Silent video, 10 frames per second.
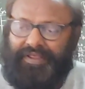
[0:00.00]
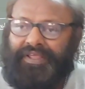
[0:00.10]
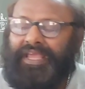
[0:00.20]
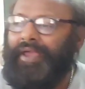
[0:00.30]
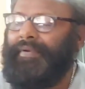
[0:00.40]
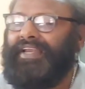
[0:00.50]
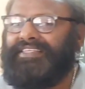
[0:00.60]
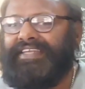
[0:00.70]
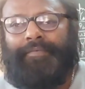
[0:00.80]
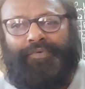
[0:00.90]
If it is
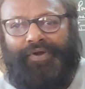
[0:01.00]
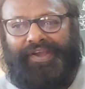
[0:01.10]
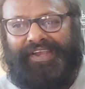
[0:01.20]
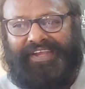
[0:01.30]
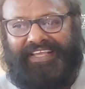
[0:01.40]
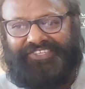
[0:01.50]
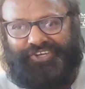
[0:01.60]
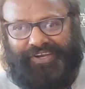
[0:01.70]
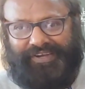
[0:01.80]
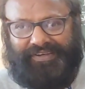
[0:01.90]
temporary in
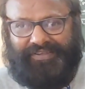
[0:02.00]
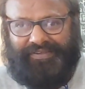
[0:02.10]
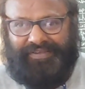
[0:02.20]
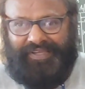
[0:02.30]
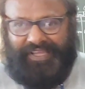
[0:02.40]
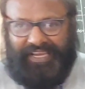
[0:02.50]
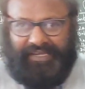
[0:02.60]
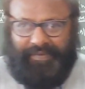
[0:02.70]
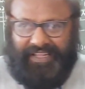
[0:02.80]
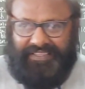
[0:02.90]
nature, it
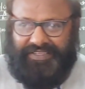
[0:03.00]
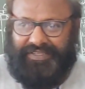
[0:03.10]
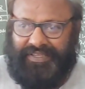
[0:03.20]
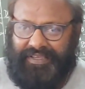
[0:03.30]
means